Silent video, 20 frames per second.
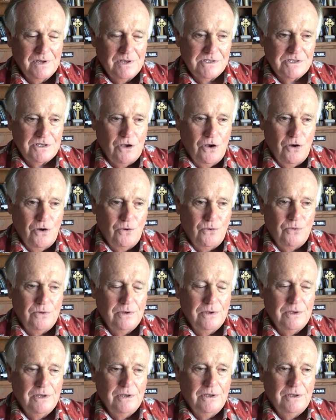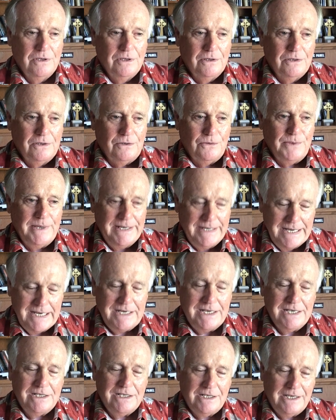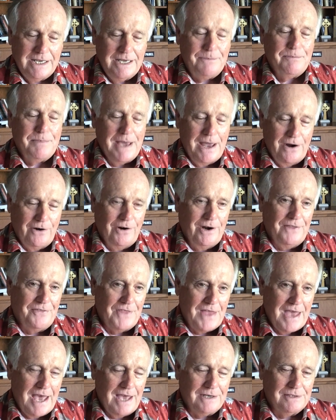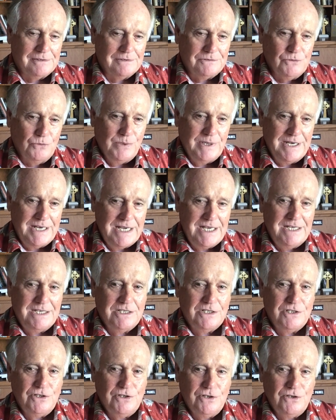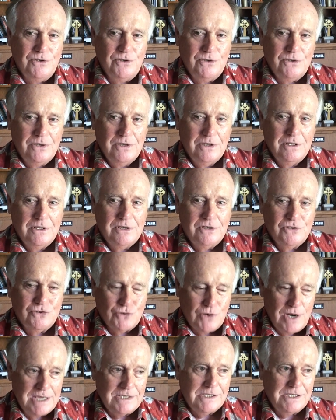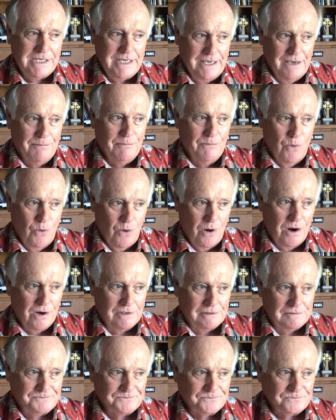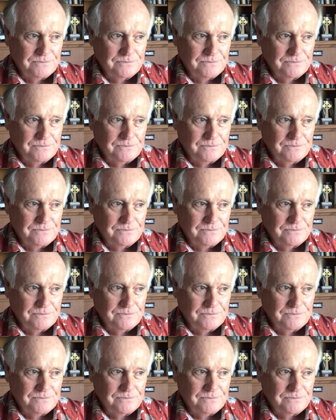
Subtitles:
so we need to get better at that. We need to trust him more.